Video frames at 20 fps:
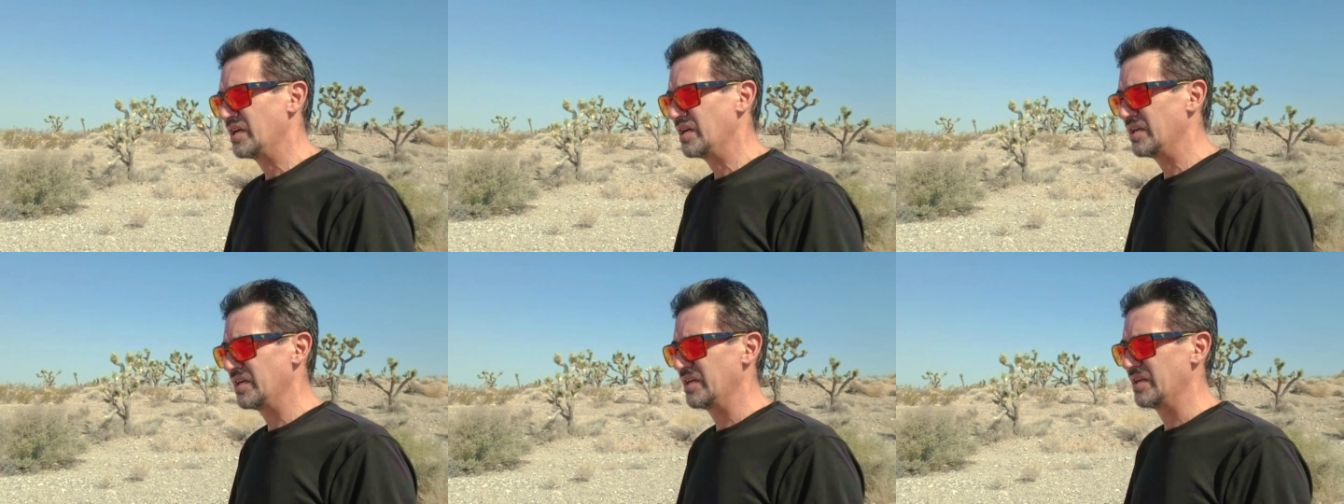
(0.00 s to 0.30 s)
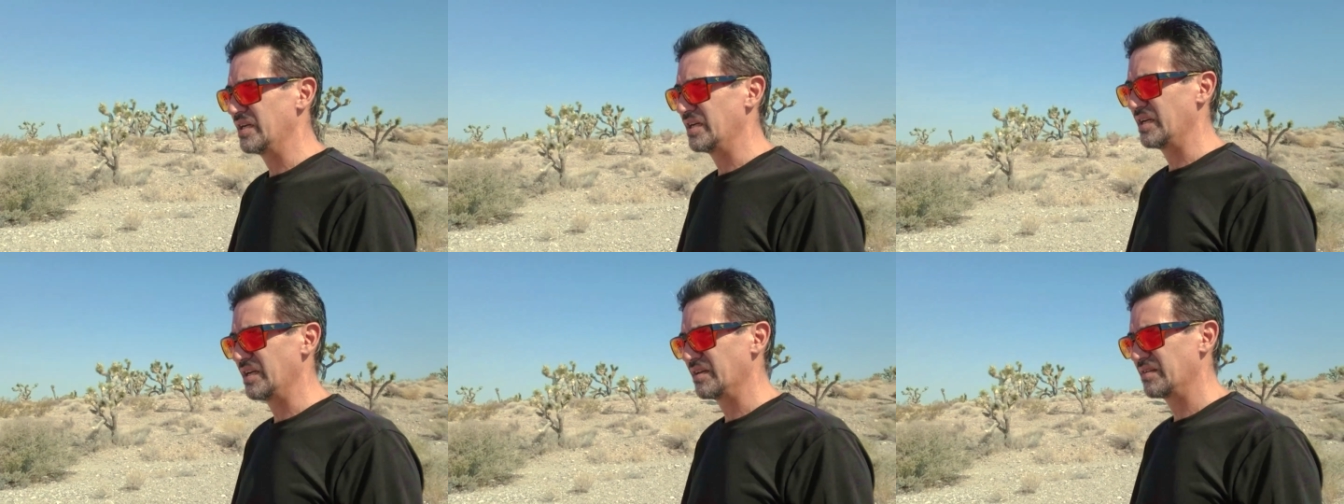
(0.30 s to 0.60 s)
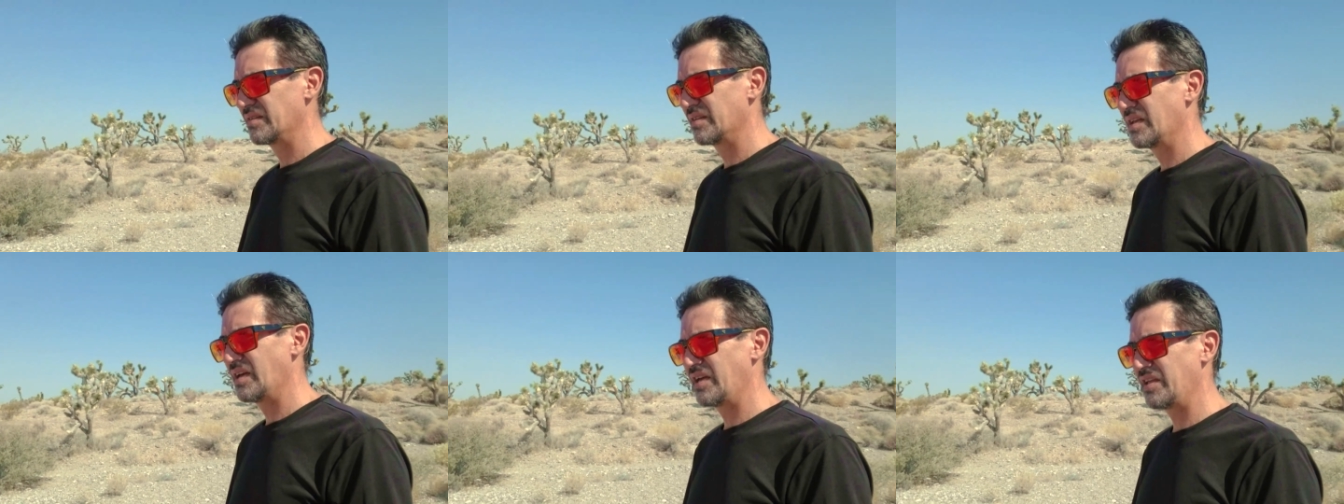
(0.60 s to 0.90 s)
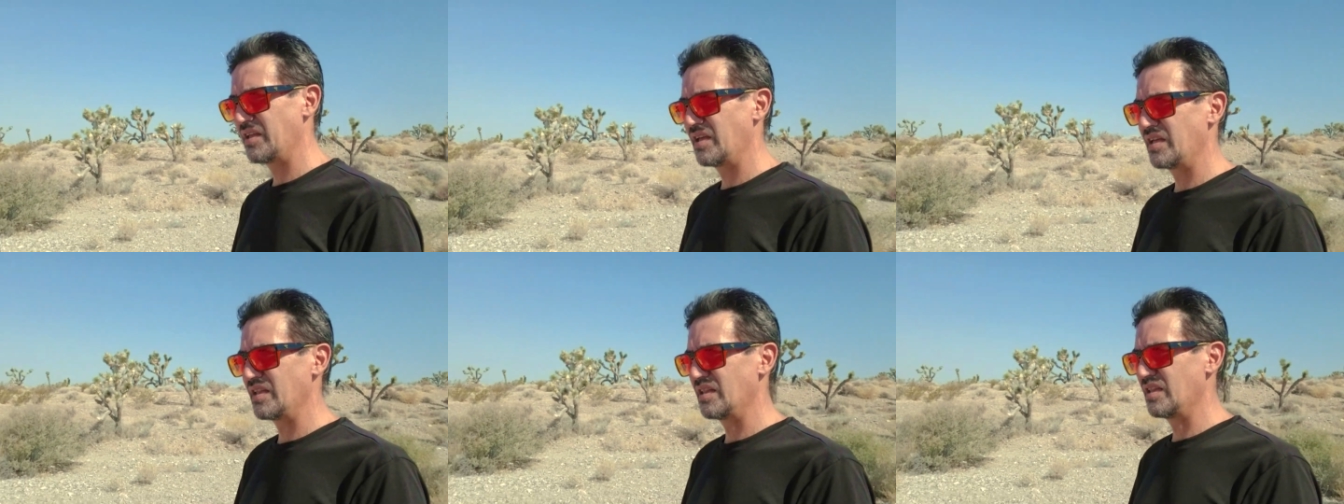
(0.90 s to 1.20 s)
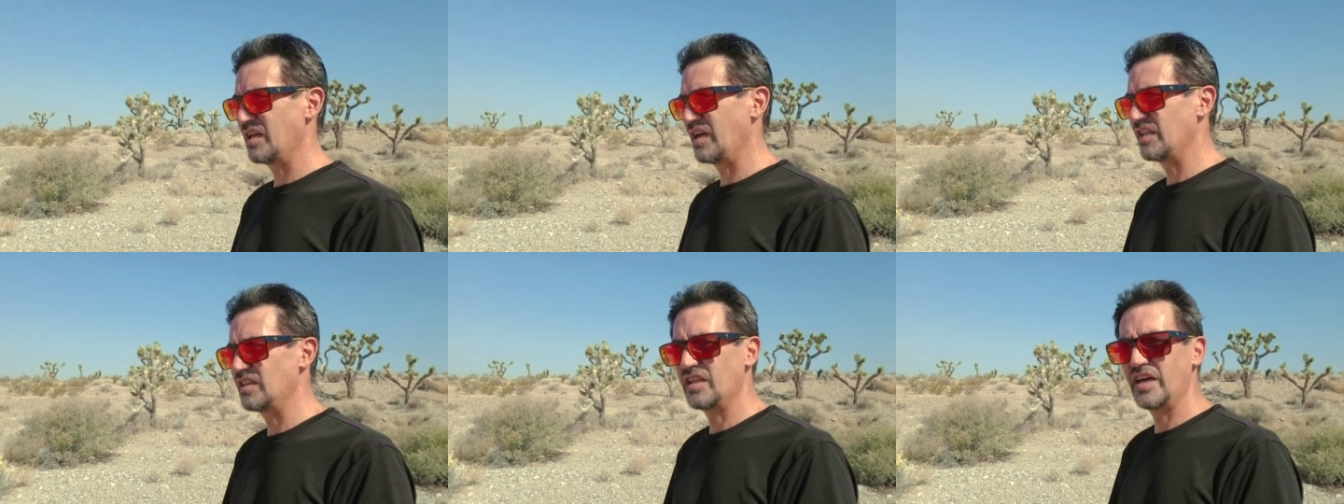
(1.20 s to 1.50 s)

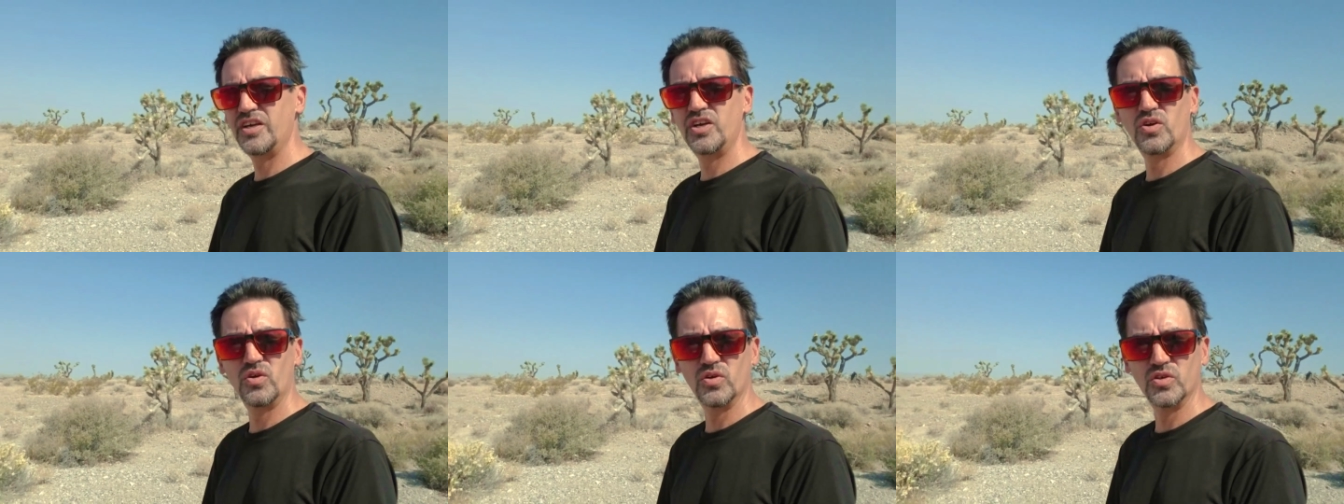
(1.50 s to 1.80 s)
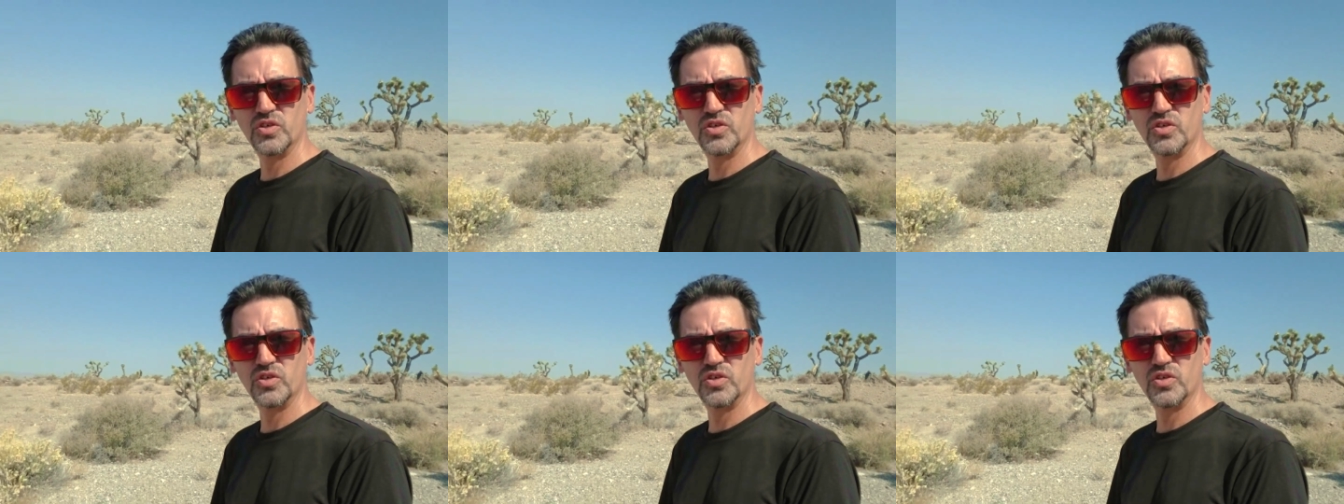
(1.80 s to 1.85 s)
I like her